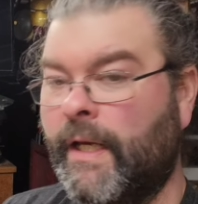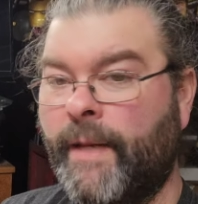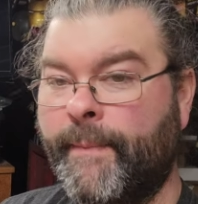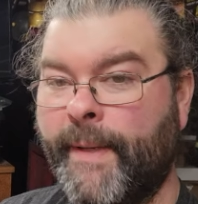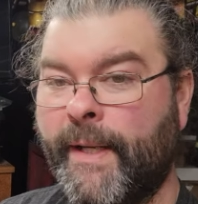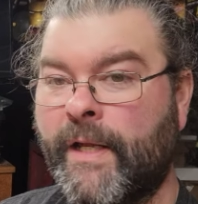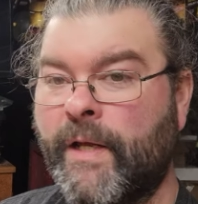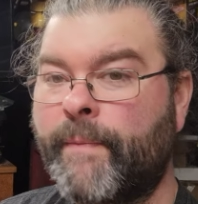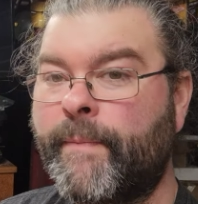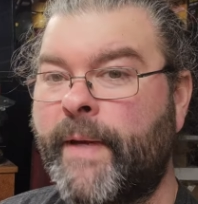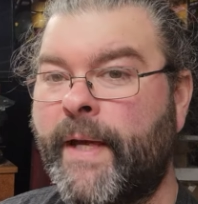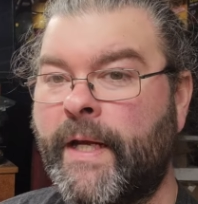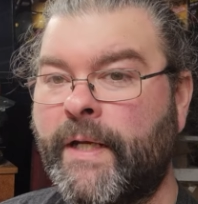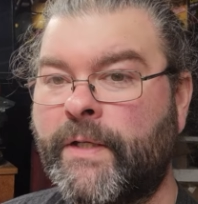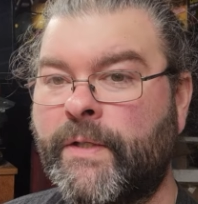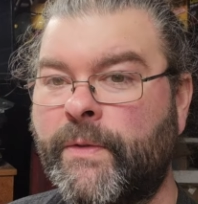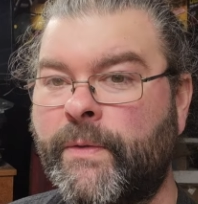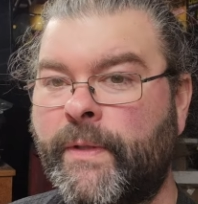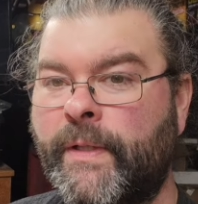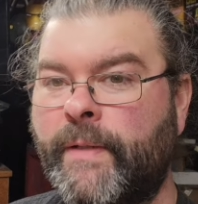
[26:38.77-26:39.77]
I might come back
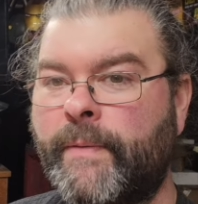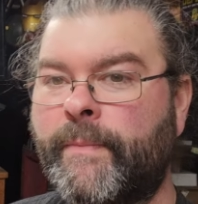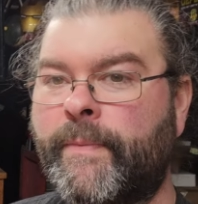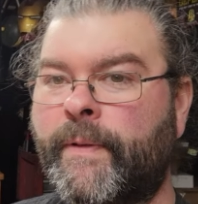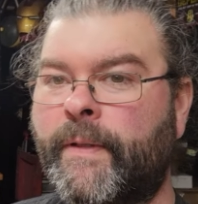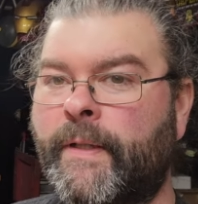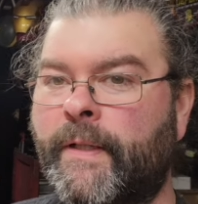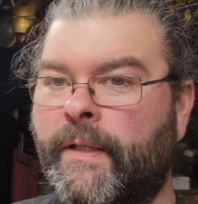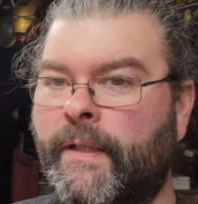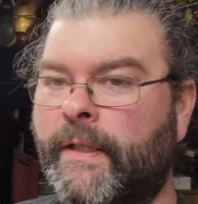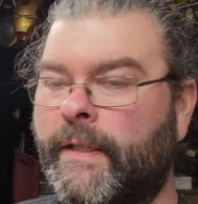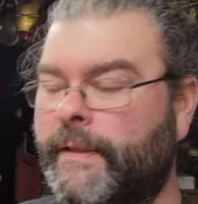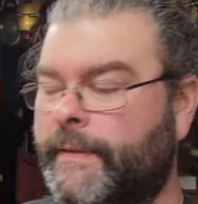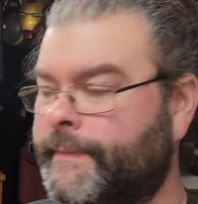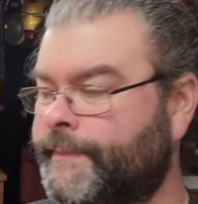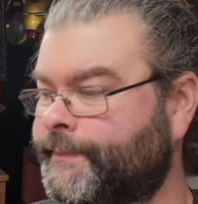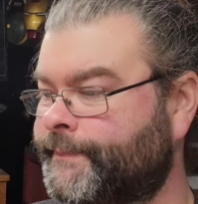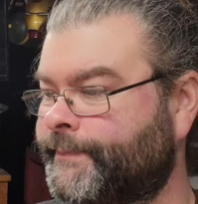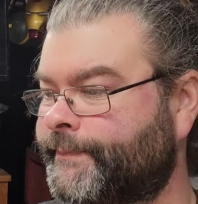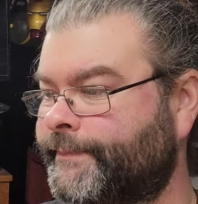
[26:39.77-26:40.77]
to it, but uh,
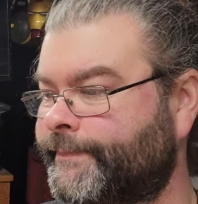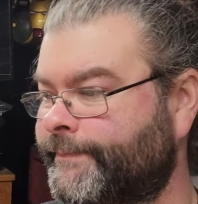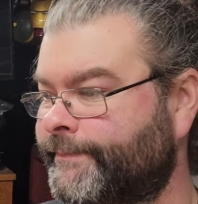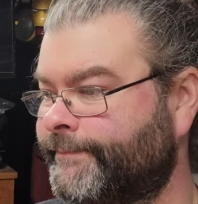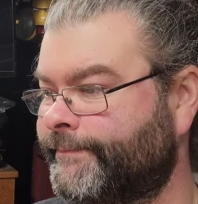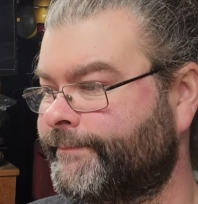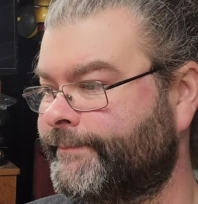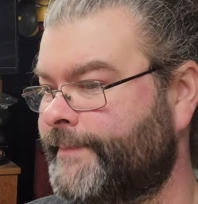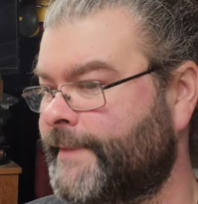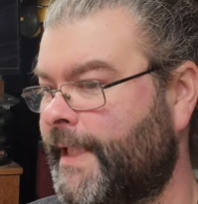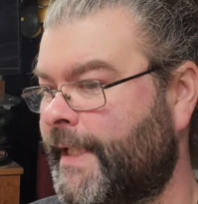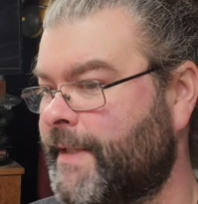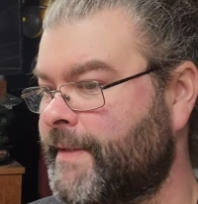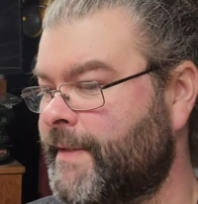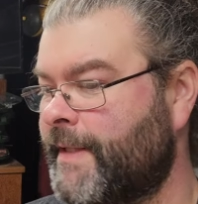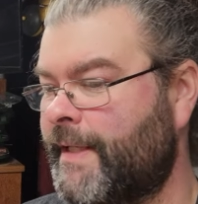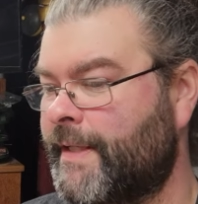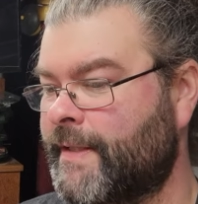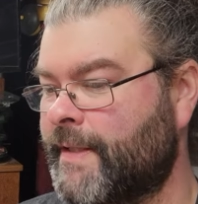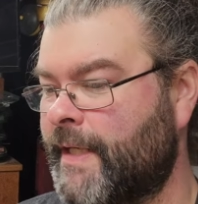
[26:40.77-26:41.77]
like I
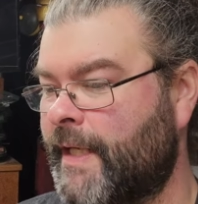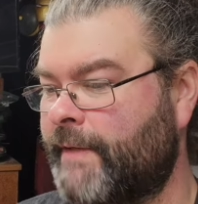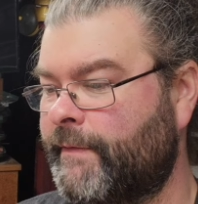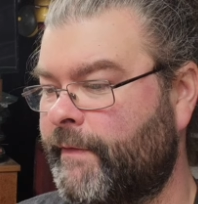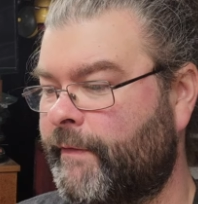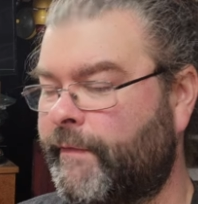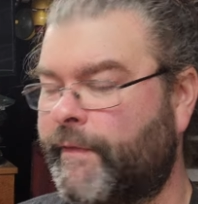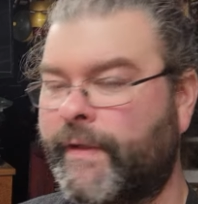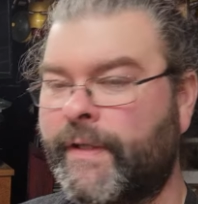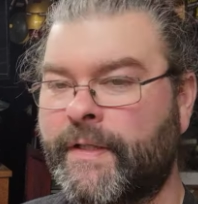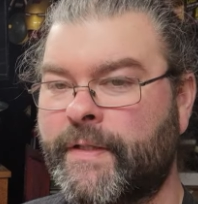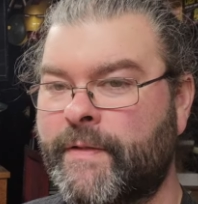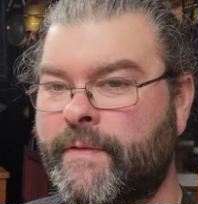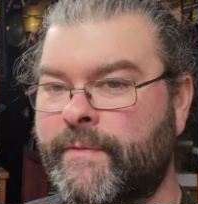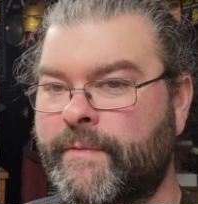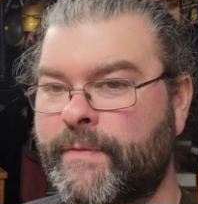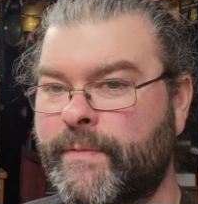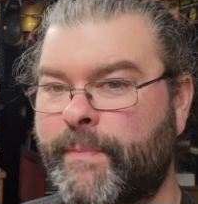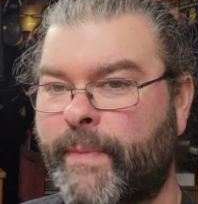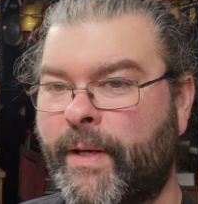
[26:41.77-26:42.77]
said, it's kind of a fun
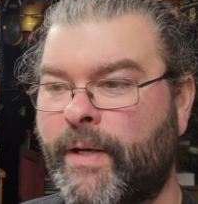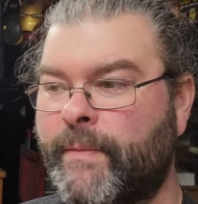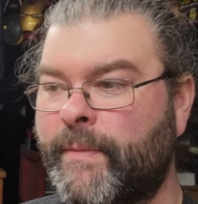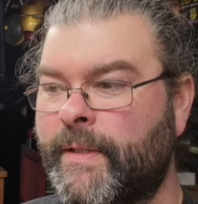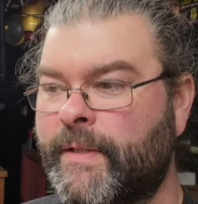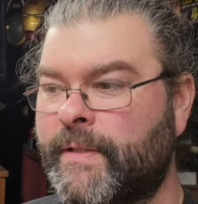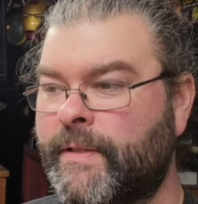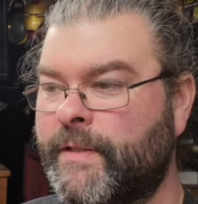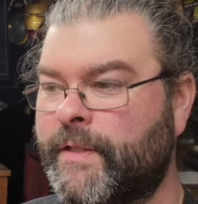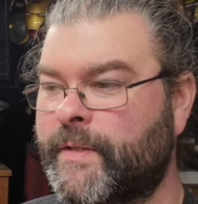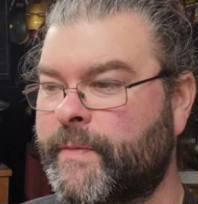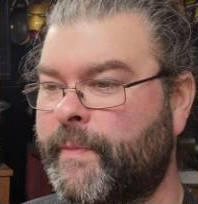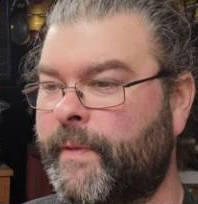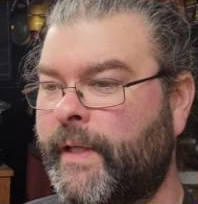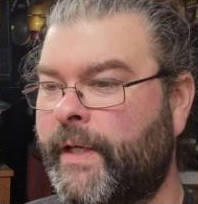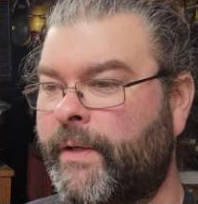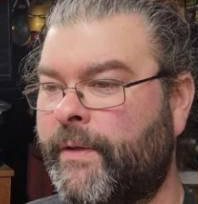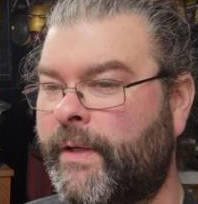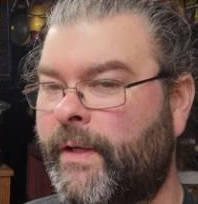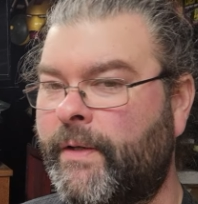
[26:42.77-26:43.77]
experiment to just
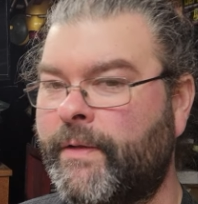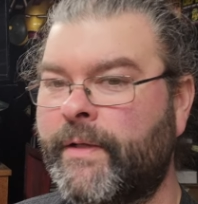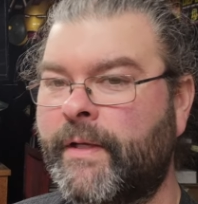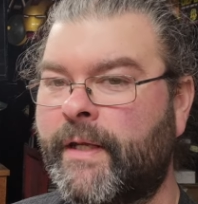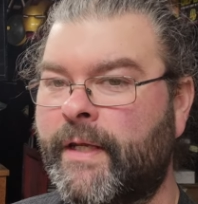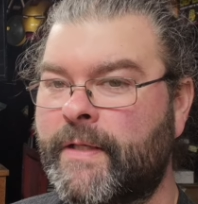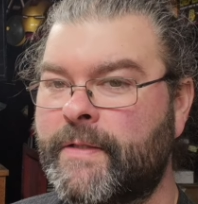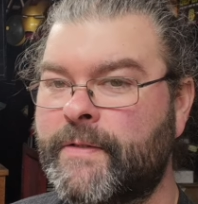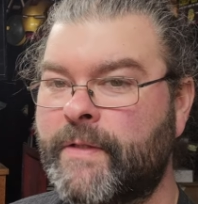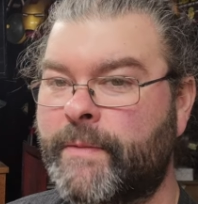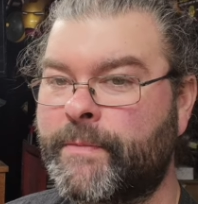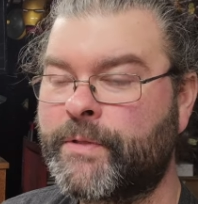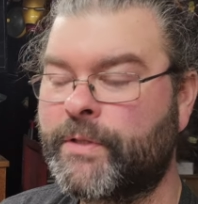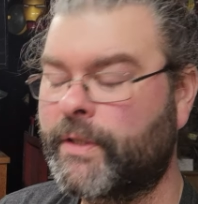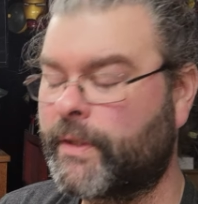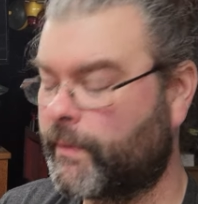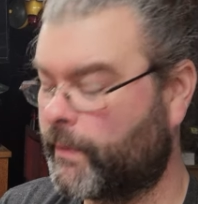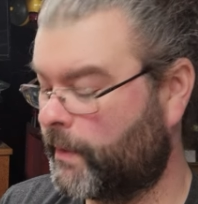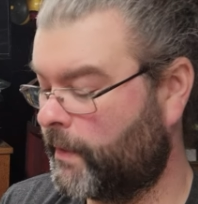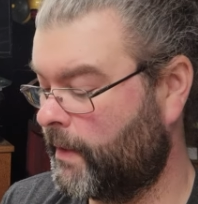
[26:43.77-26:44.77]
play around. The kids, I'm
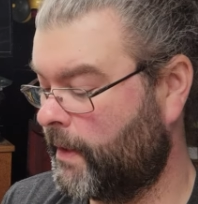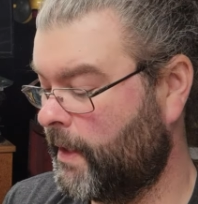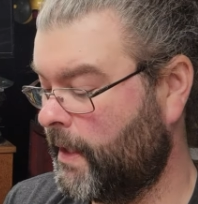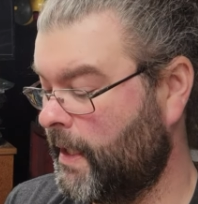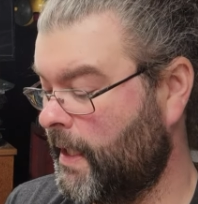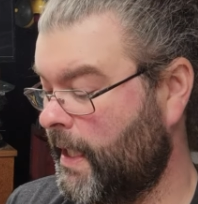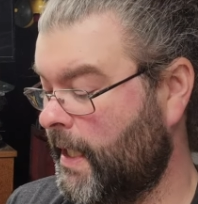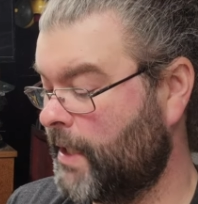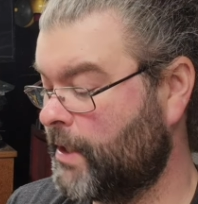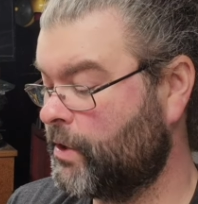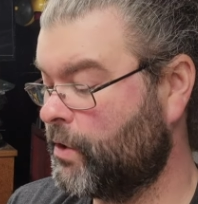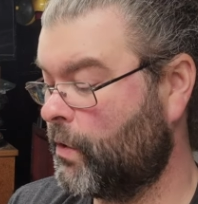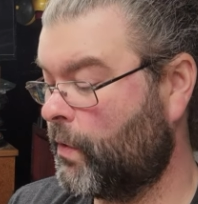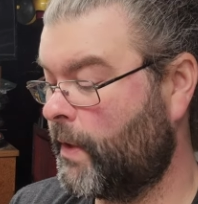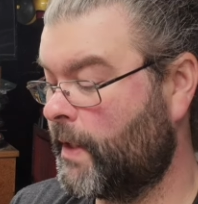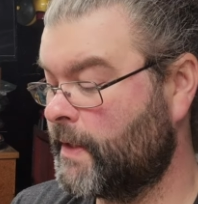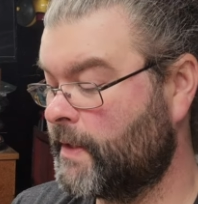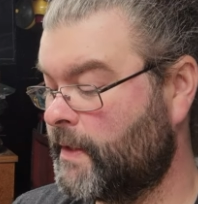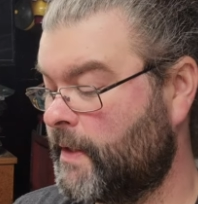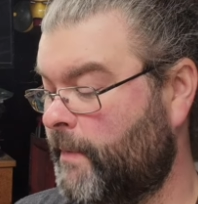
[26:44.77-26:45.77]
sure, would
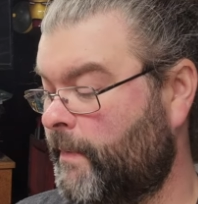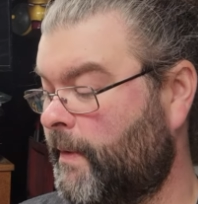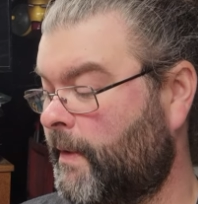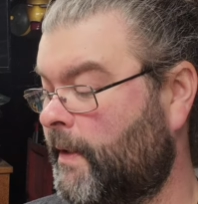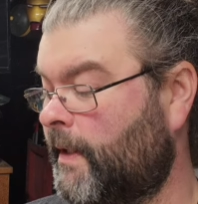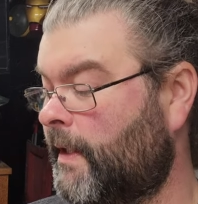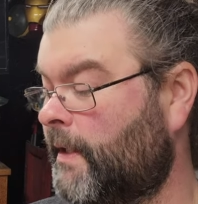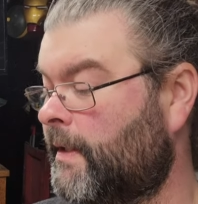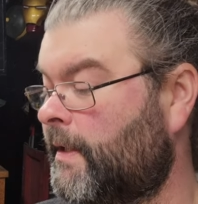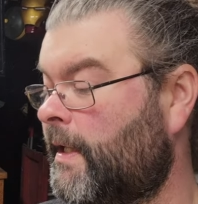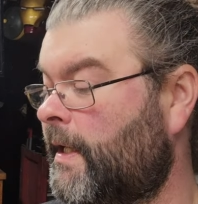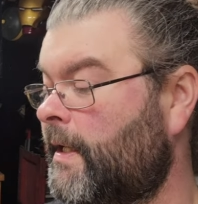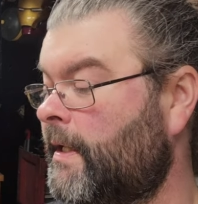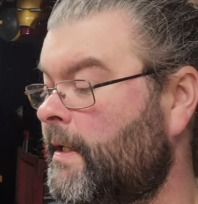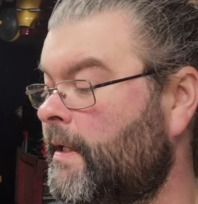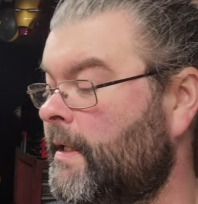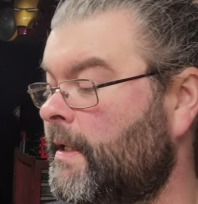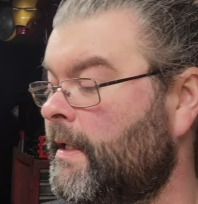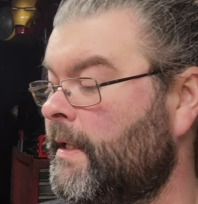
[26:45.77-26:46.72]
enjoy something like that.